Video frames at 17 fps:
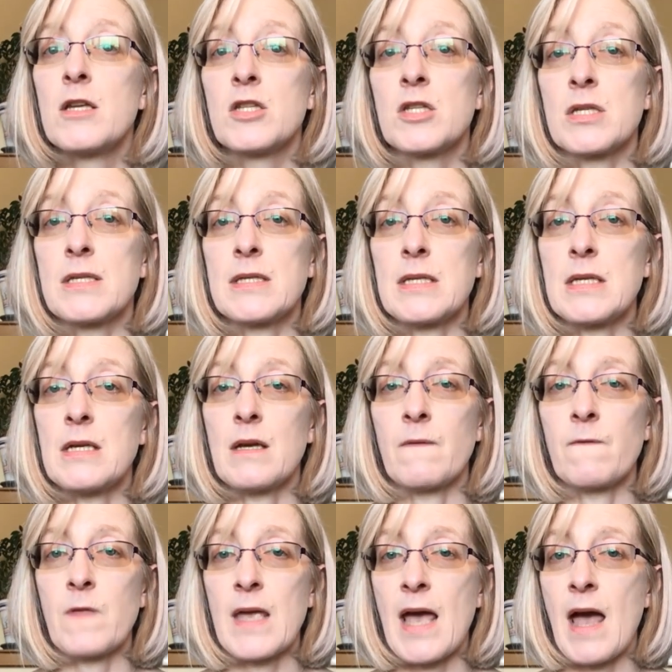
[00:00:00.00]
to see
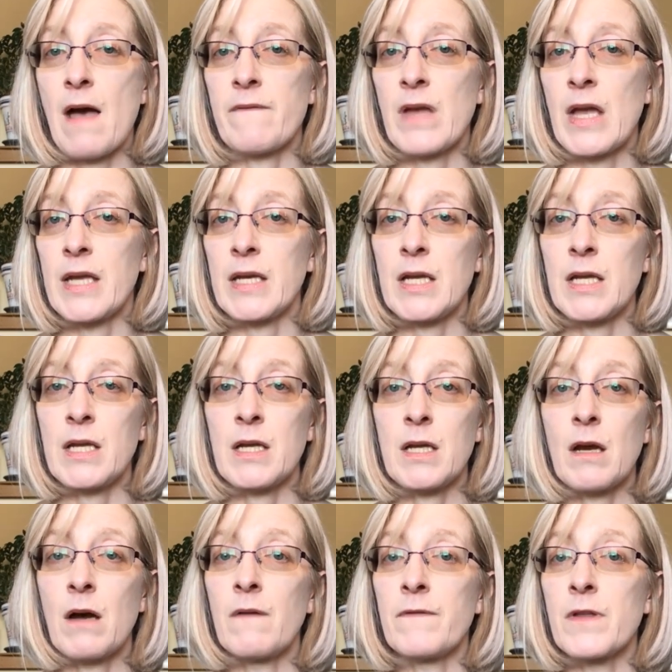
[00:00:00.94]
if they have
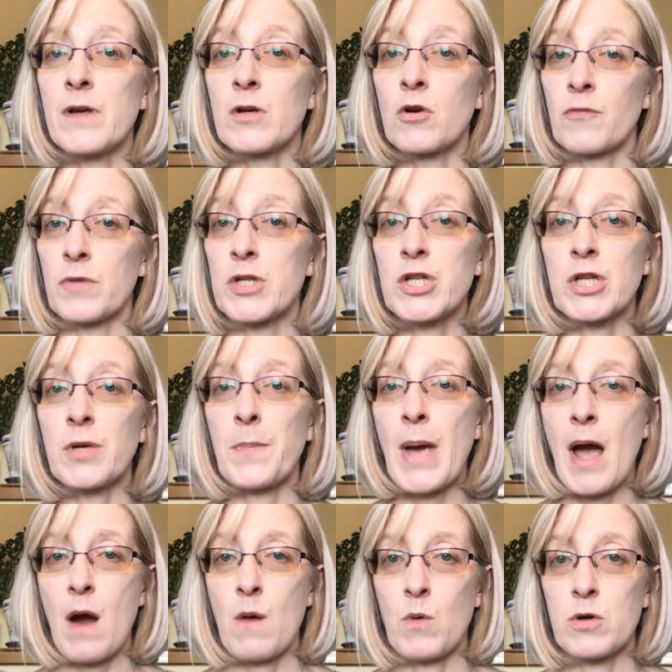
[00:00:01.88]
any of the Grisha
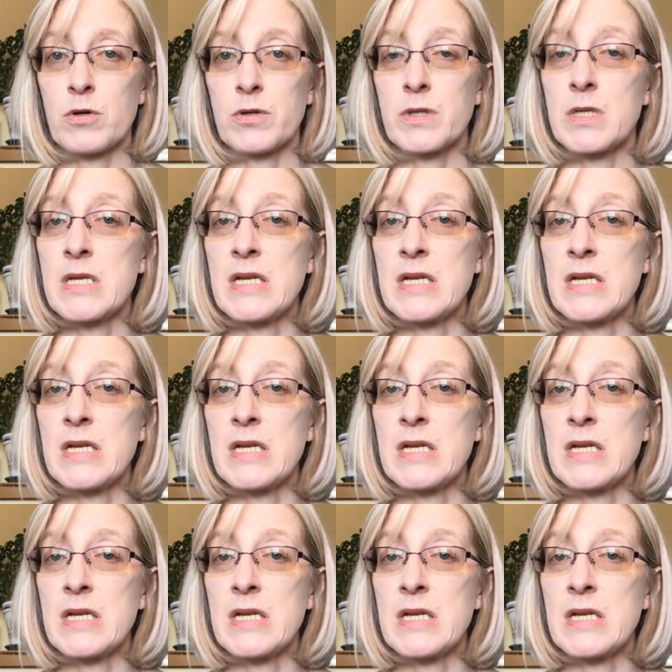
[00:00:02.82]
powers.